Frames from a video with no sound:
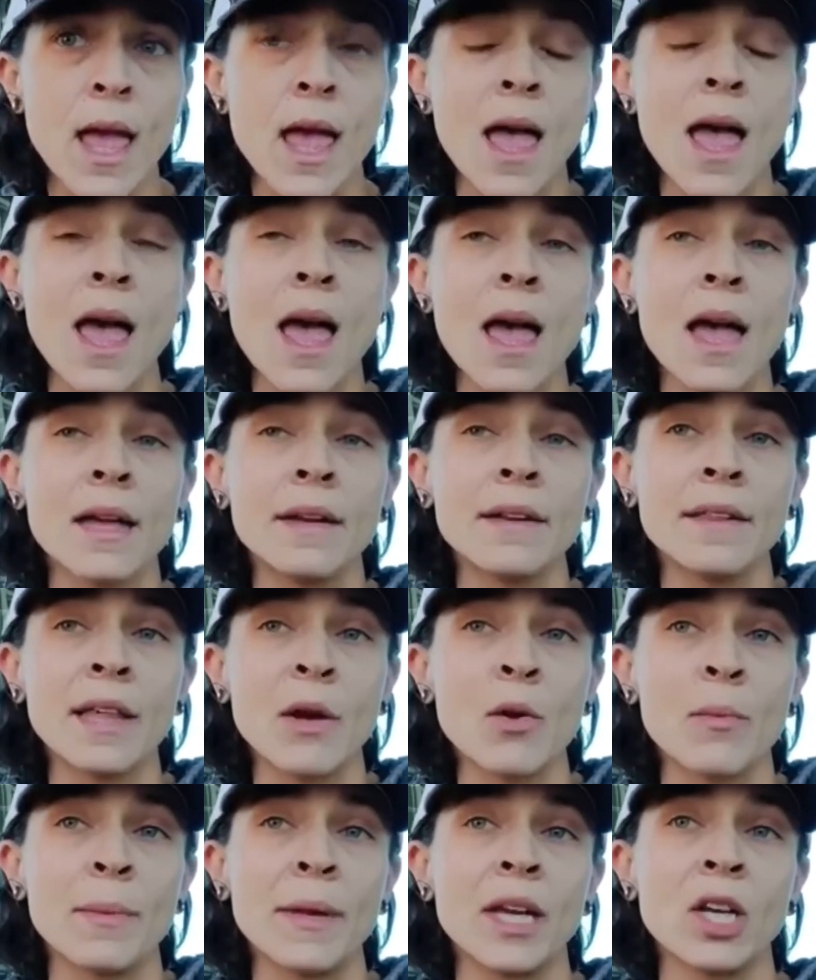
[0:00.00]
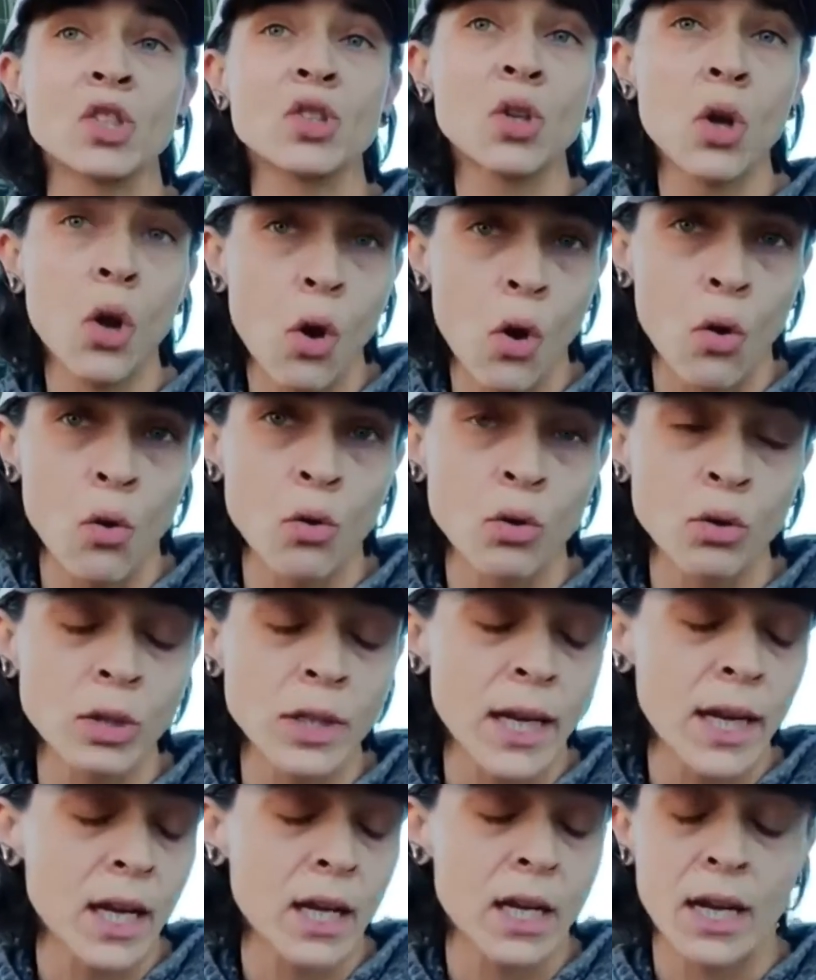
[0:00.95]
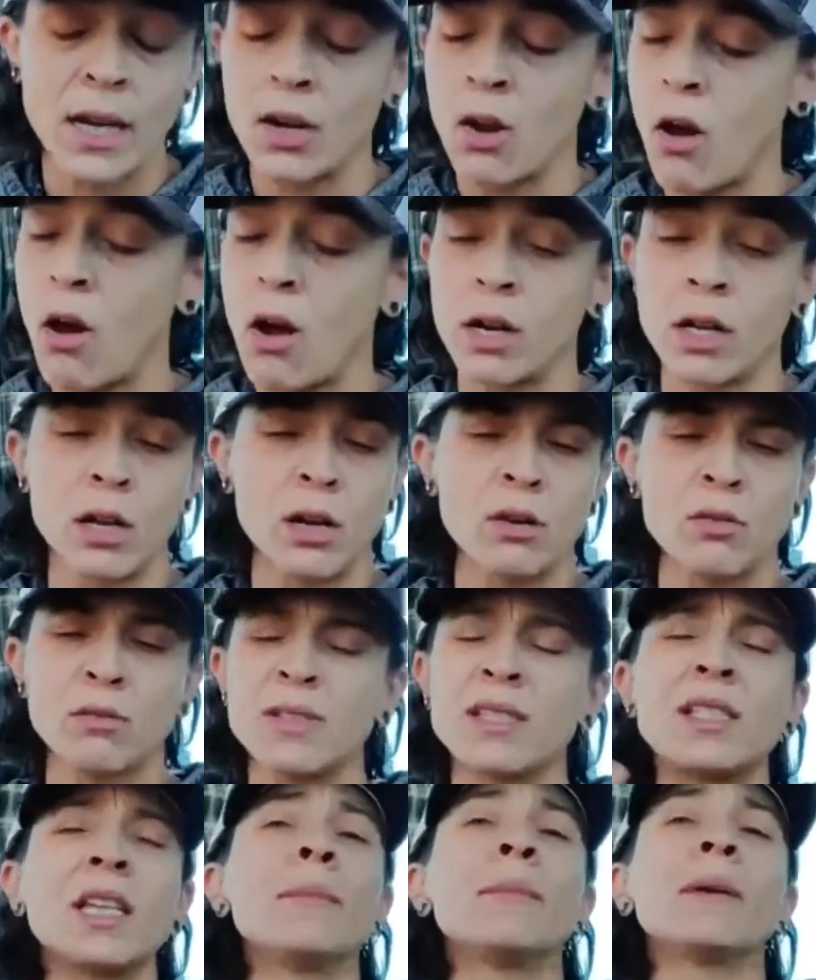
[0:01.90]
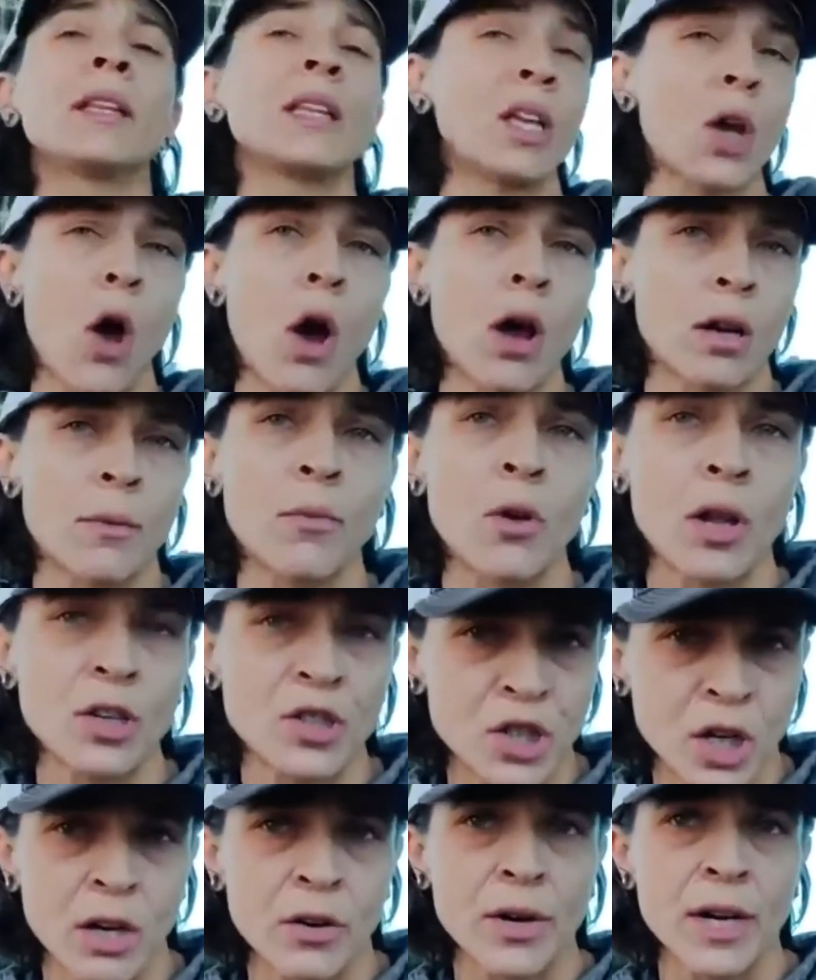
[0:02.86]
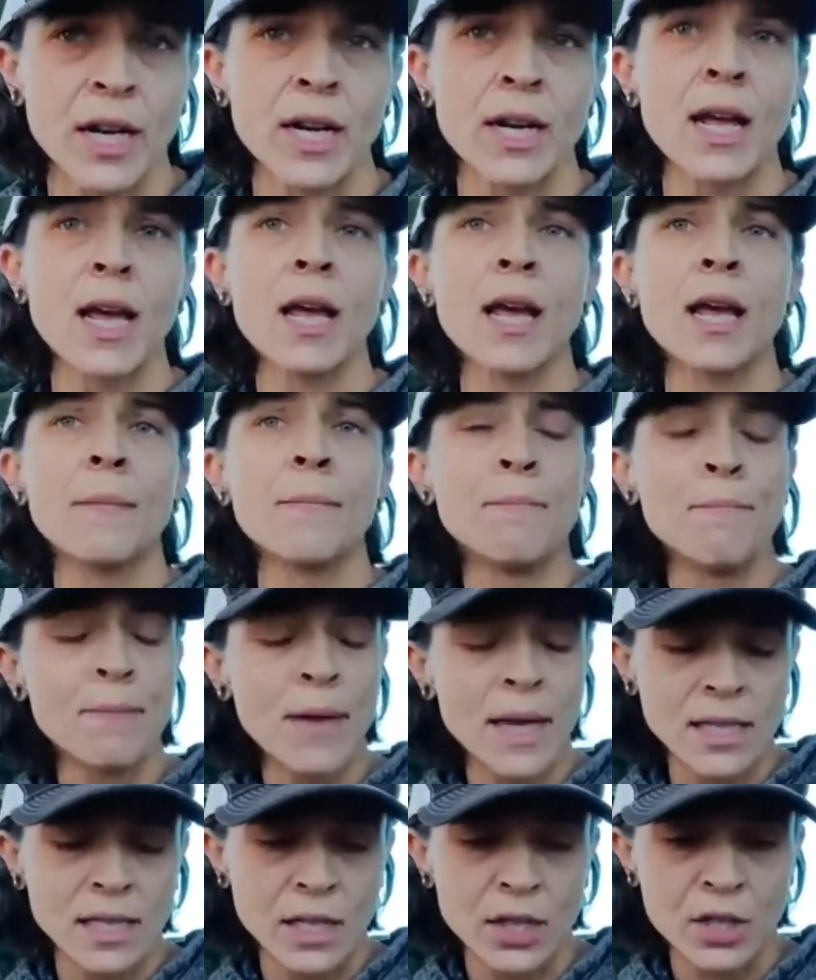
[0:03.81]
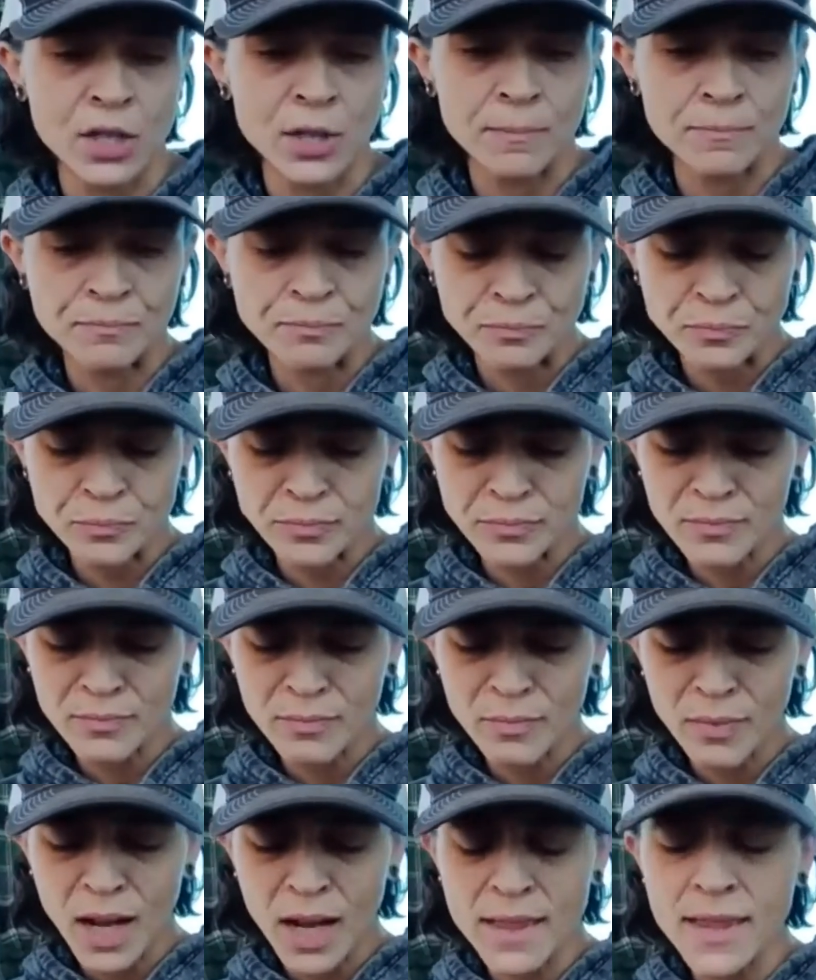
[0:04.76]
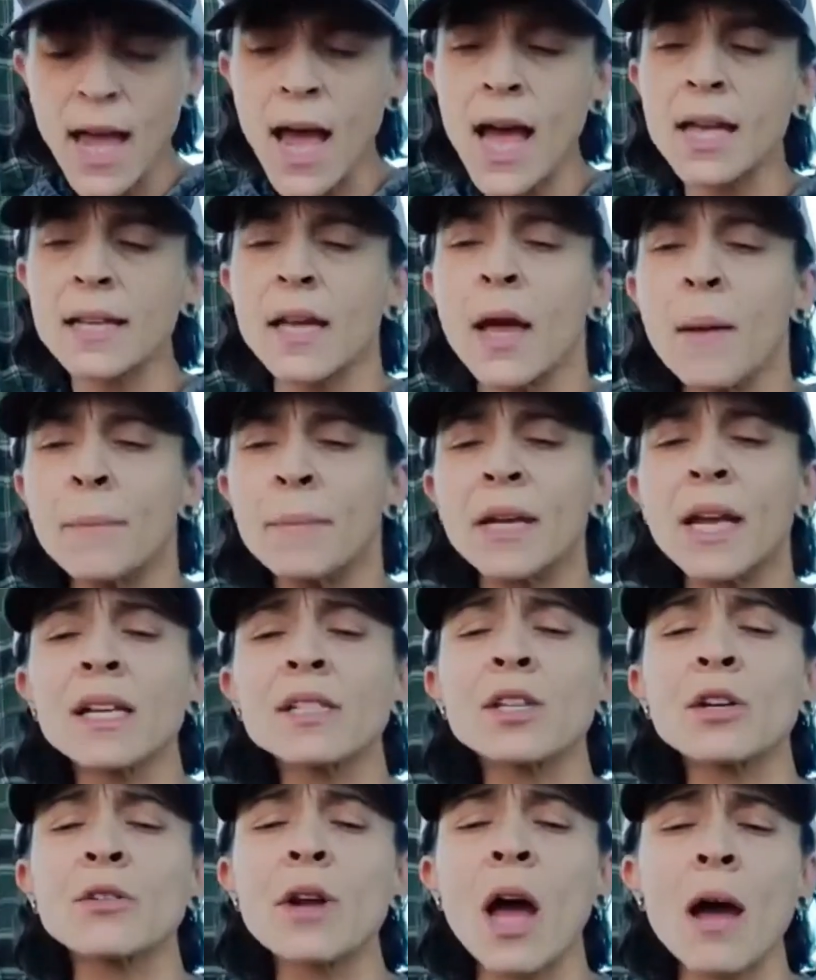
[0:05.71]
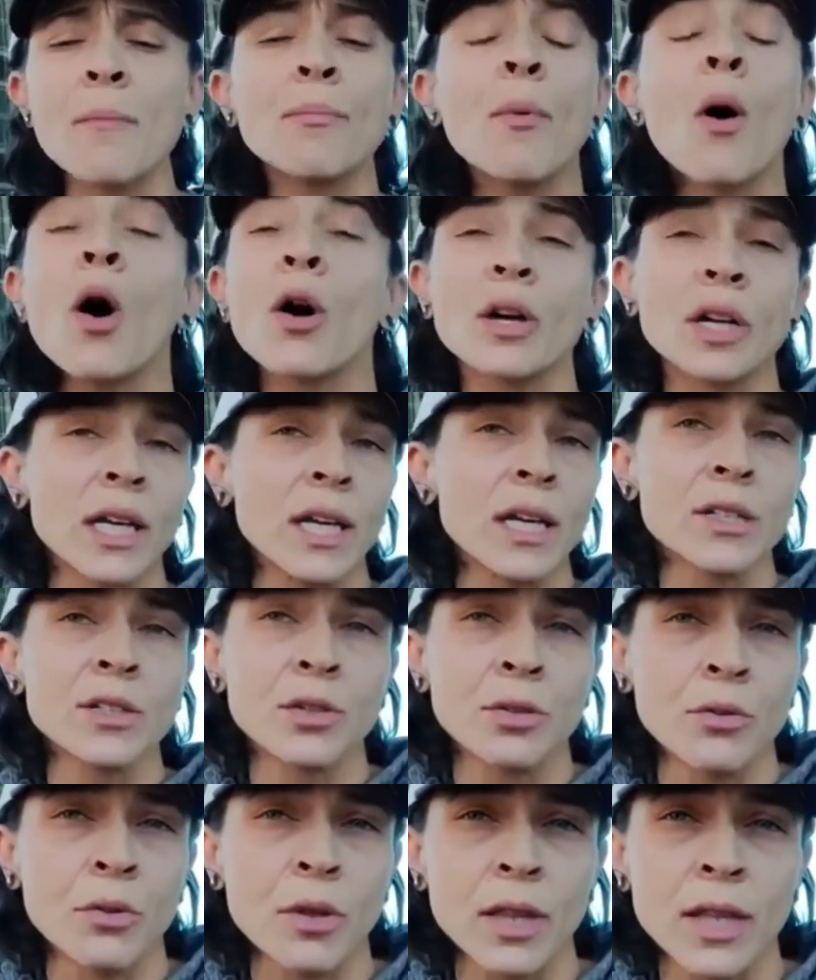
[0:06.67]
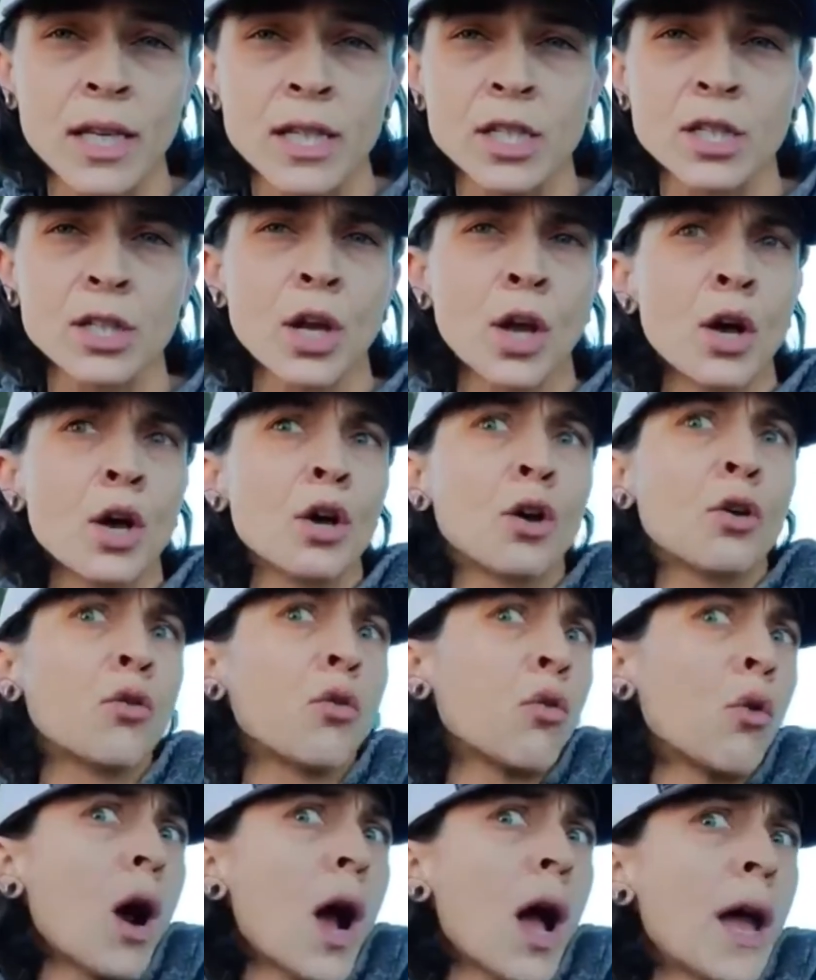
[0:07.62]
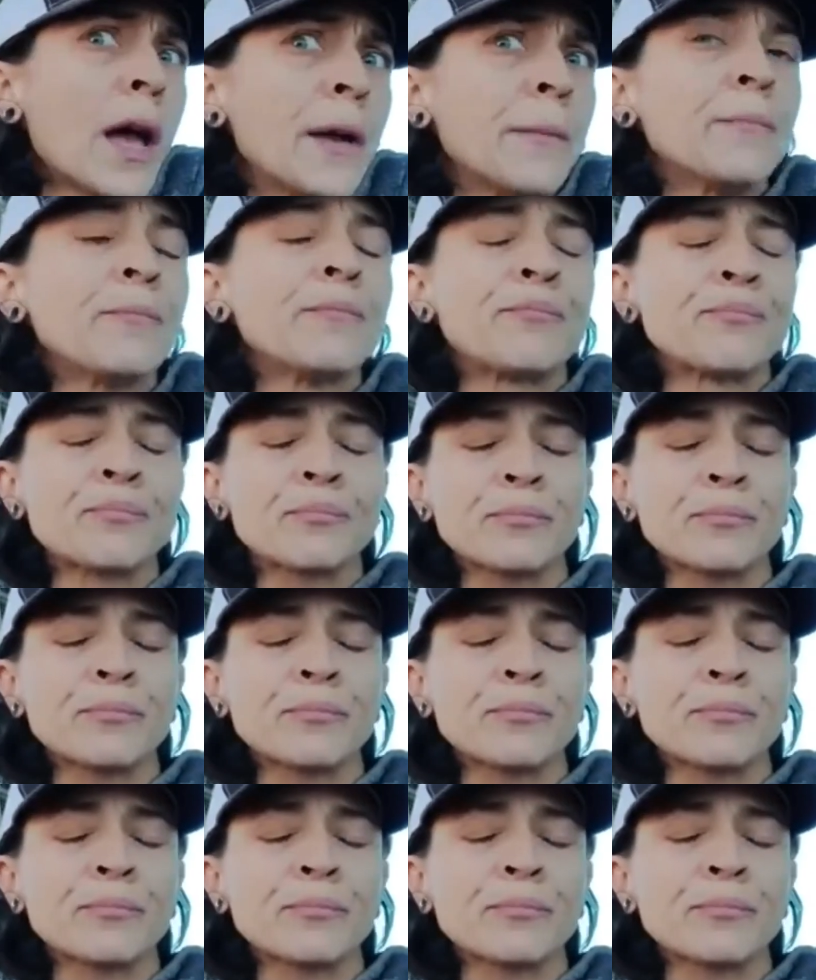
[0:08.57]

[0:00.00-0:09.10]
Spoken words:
and they were being told in an seemingly auto-generated message that because they're not party to this crime,